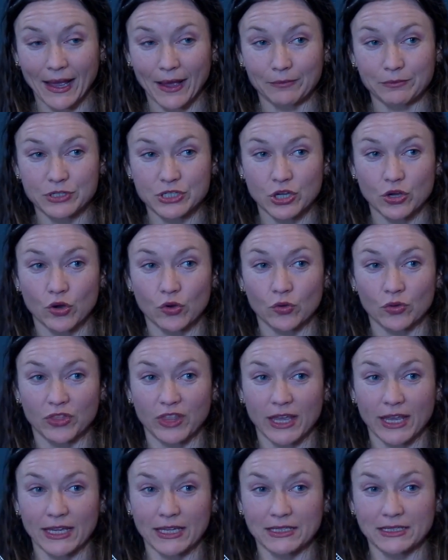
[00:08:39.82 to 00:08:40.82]
So
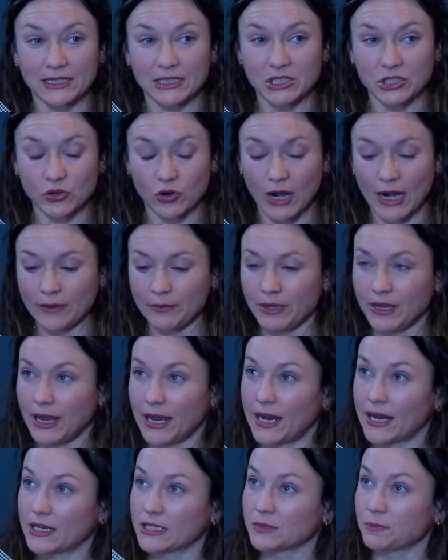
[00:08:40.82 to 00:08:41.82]
they describe it as